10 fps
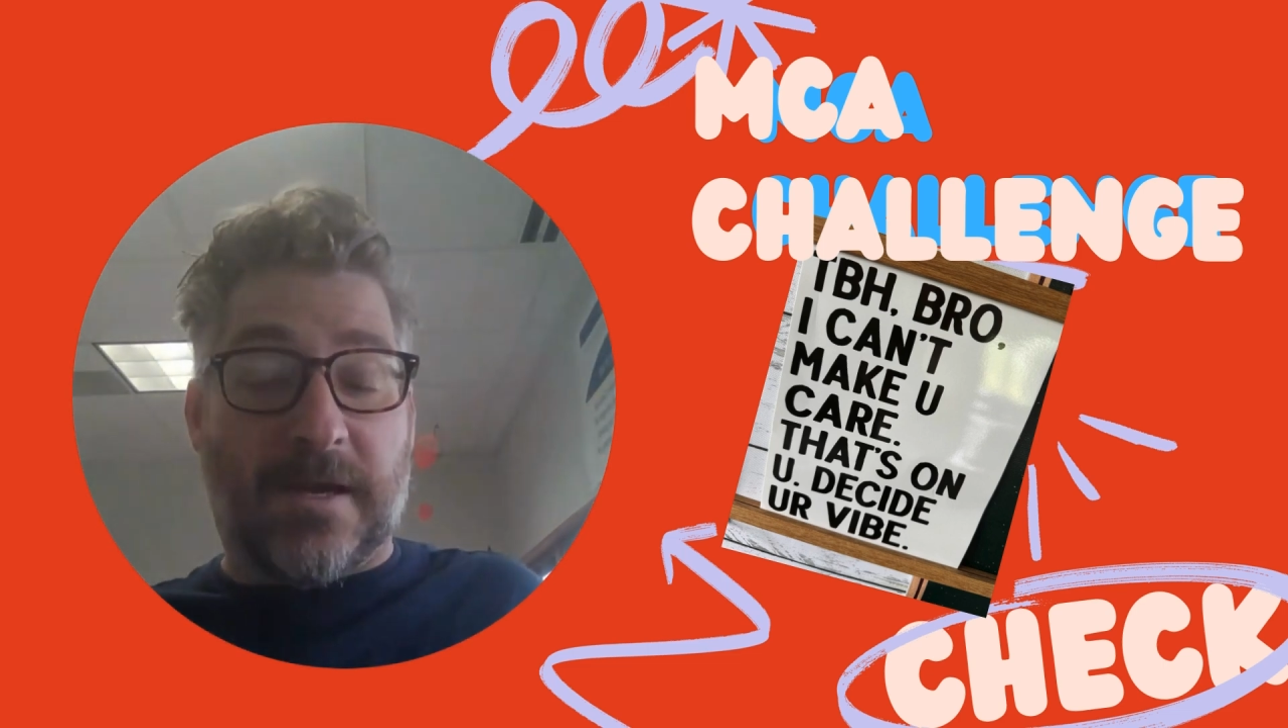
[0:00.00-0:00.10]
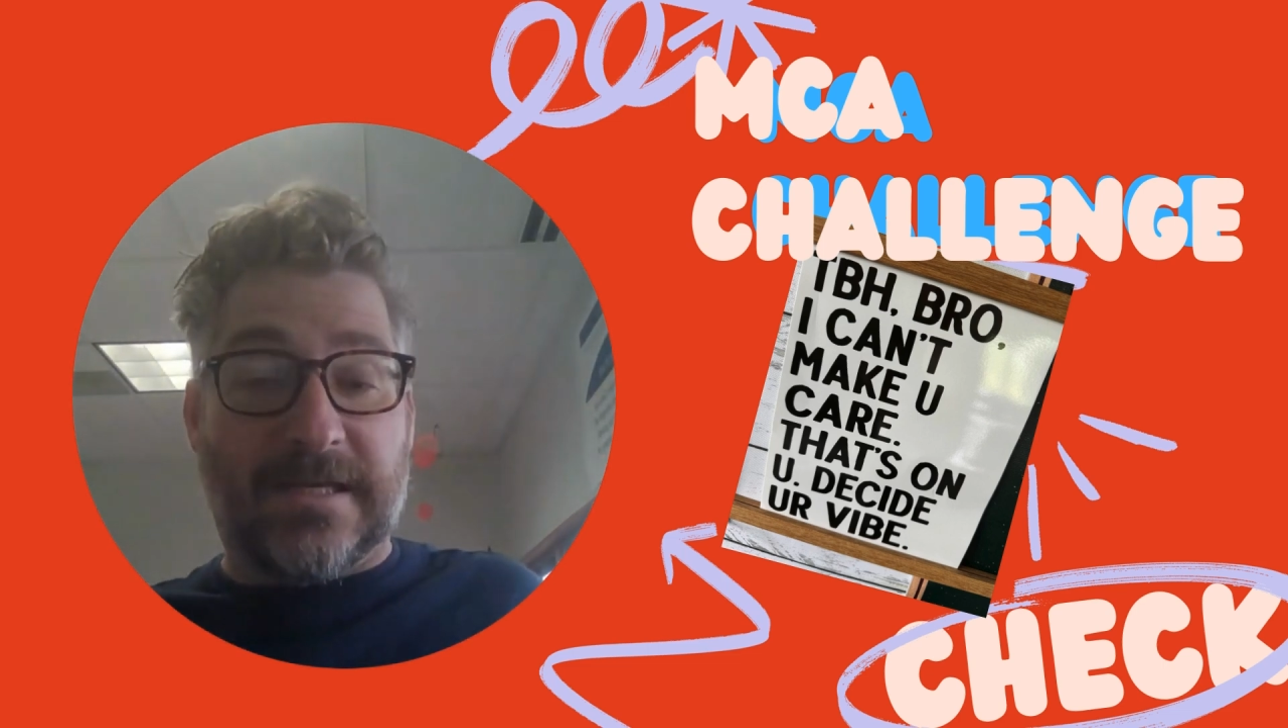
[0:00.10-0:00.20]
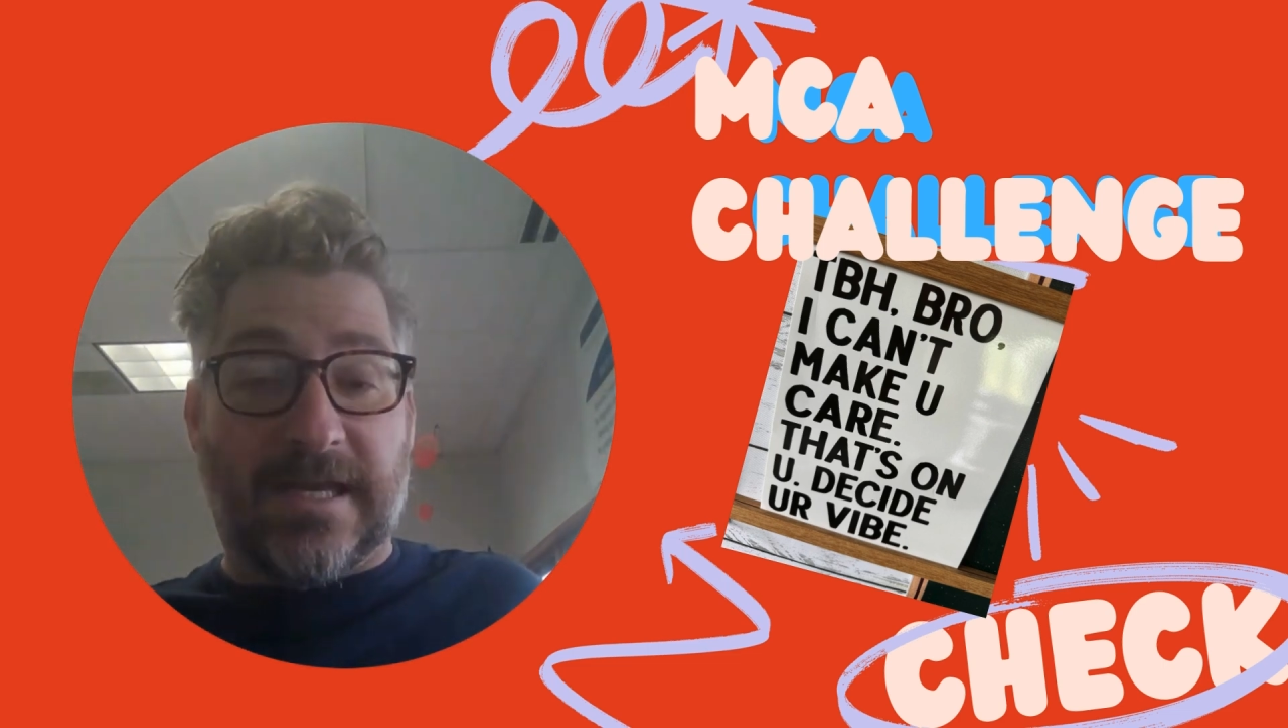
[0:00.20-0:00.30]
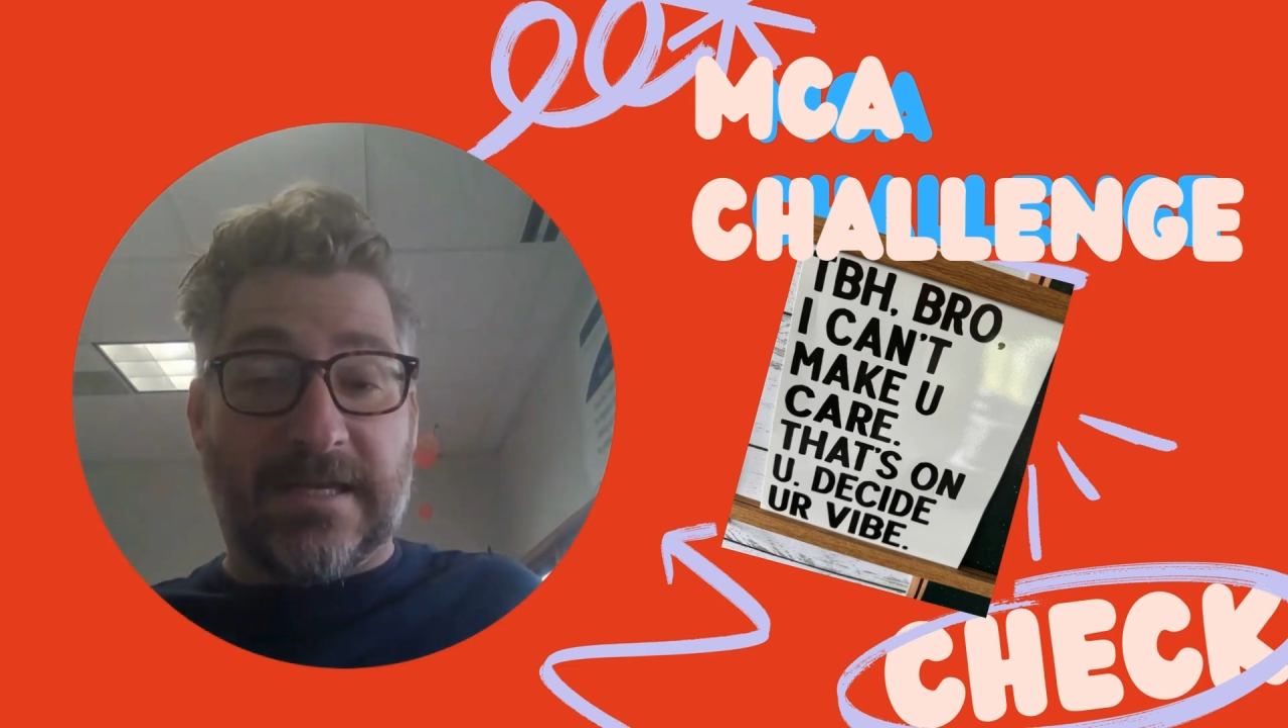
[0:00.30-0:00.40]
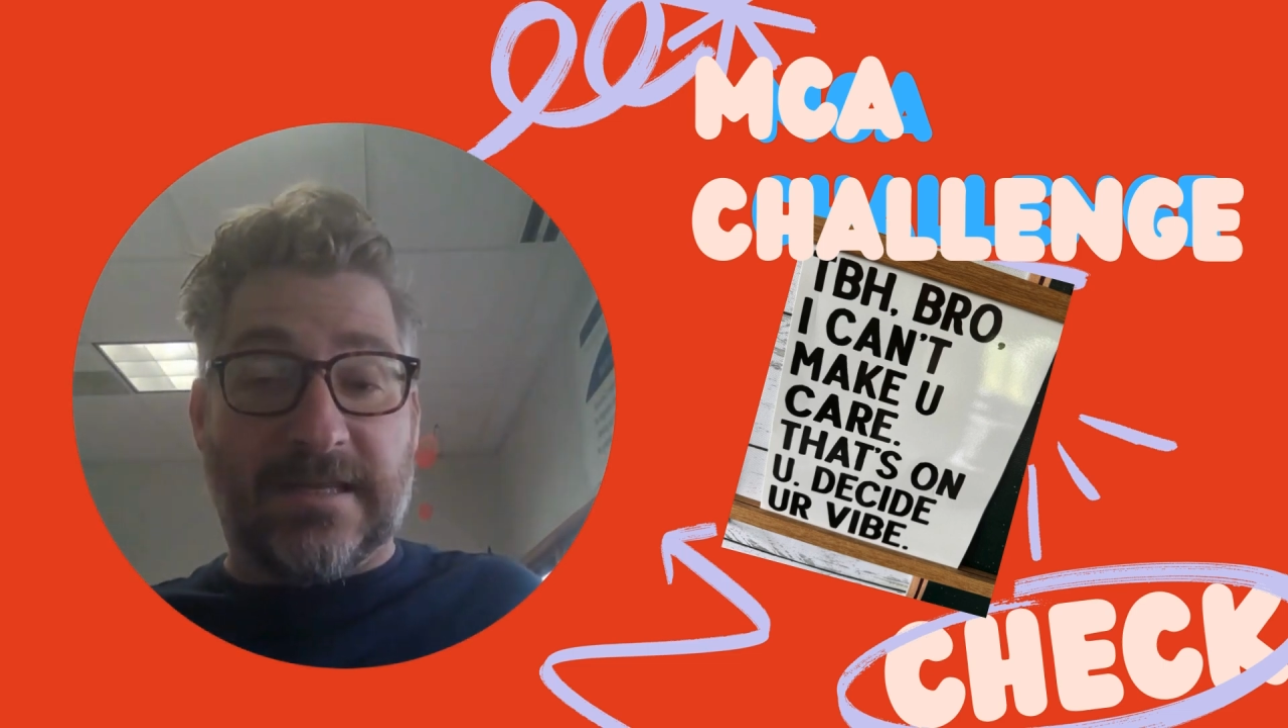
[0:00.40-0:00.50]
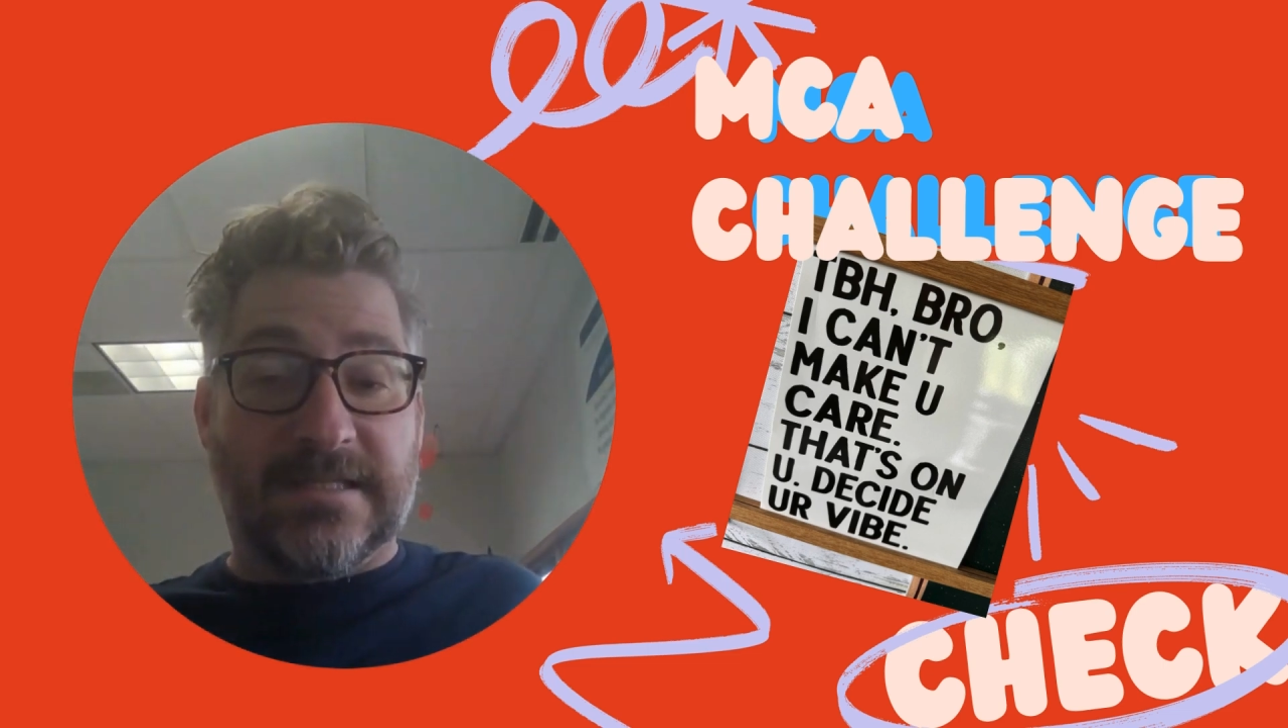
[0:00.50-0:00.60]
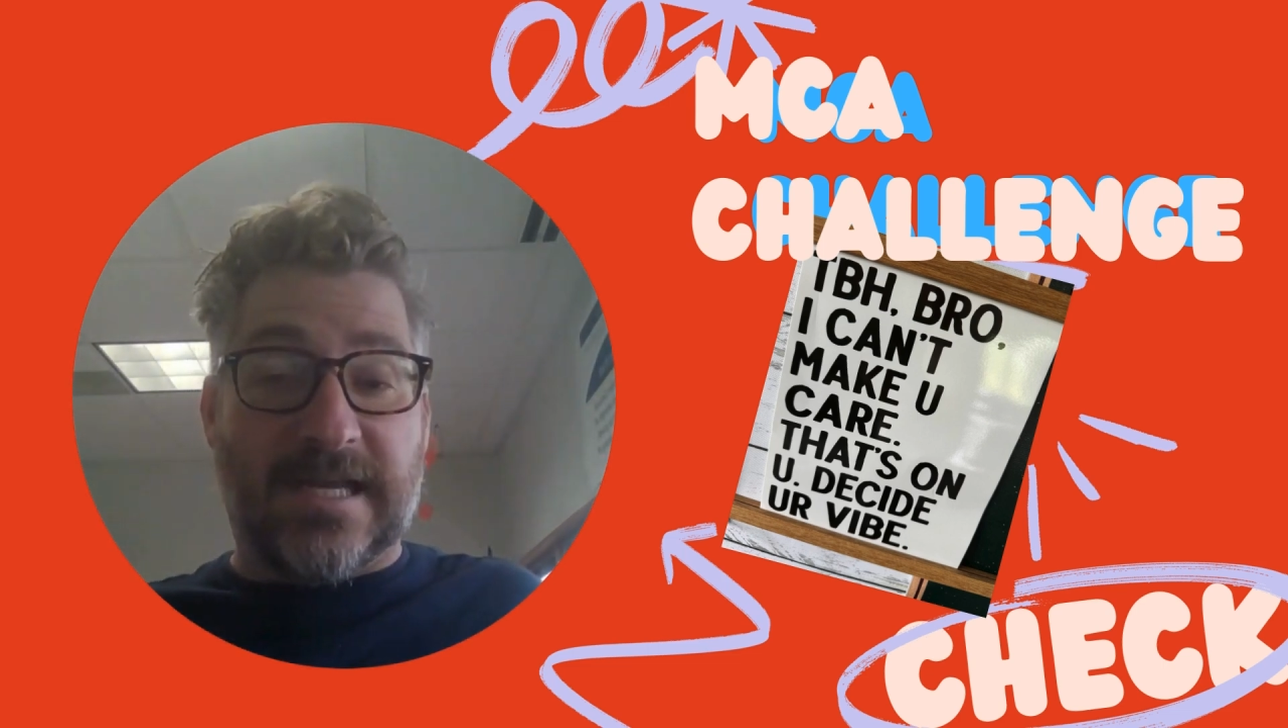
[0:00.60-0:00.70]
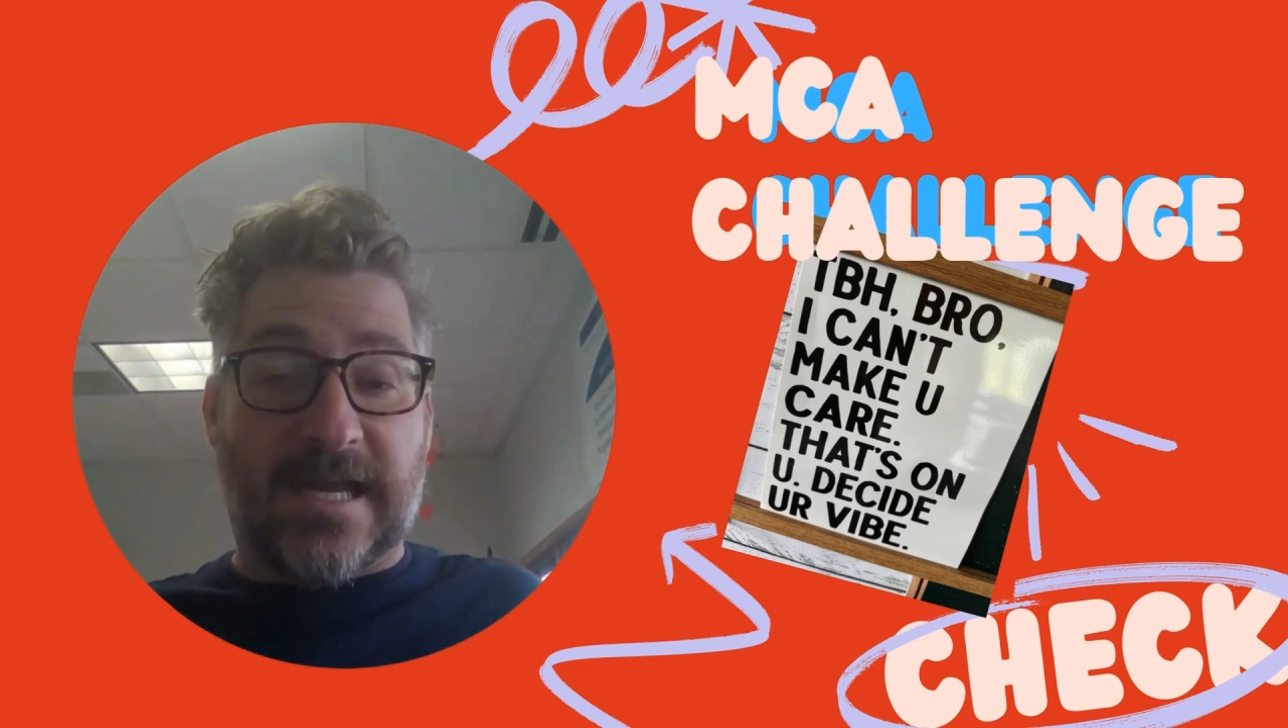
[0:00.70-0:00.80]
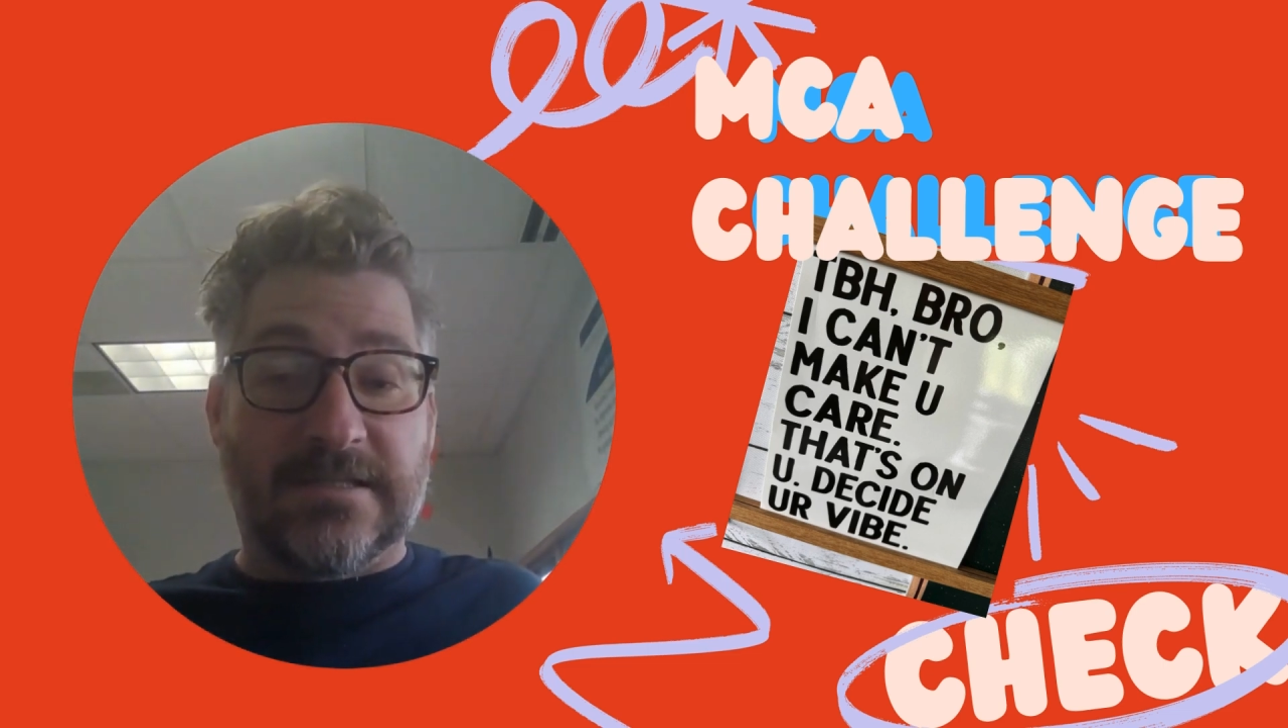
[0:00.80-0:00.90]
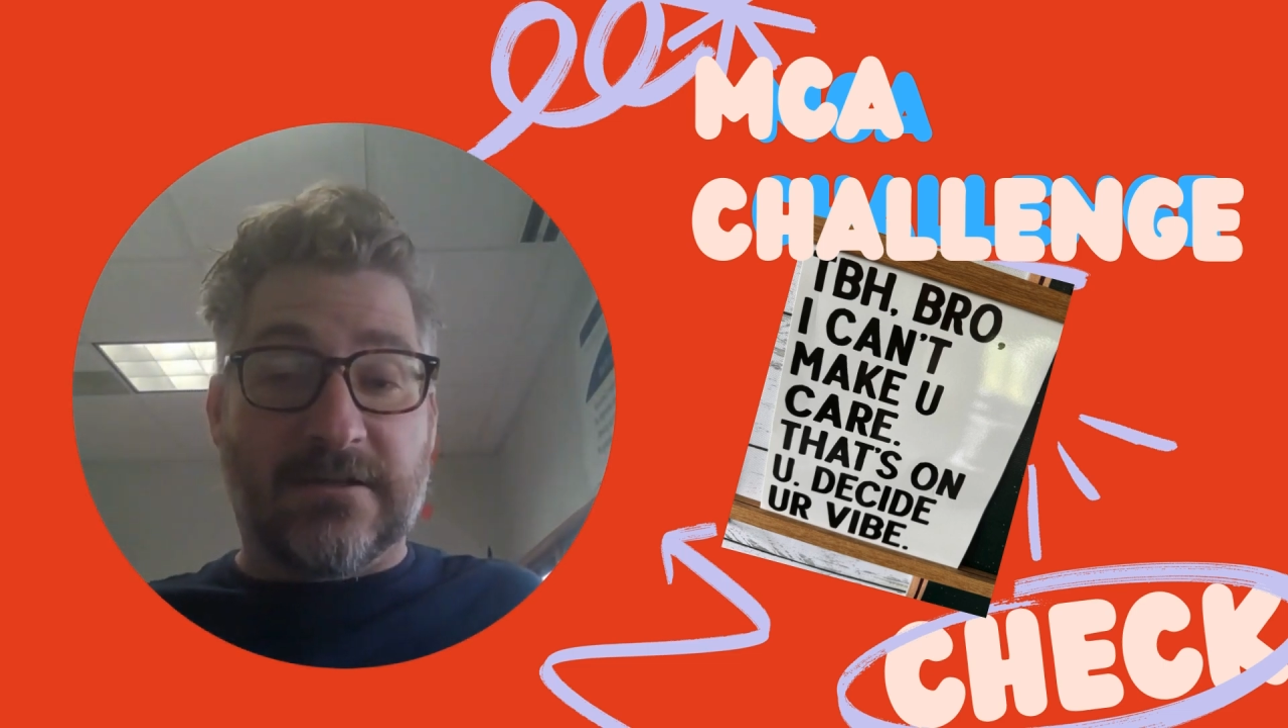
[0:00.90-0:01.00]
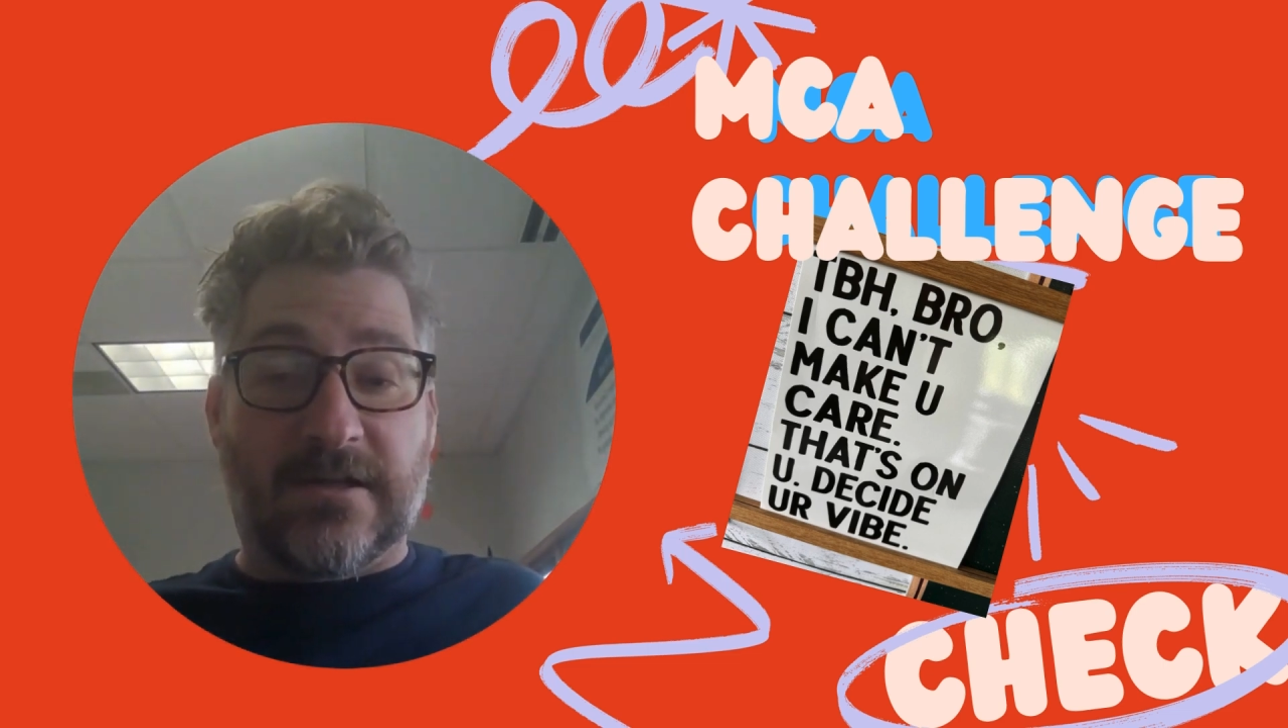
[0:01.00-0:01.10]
taking these tests.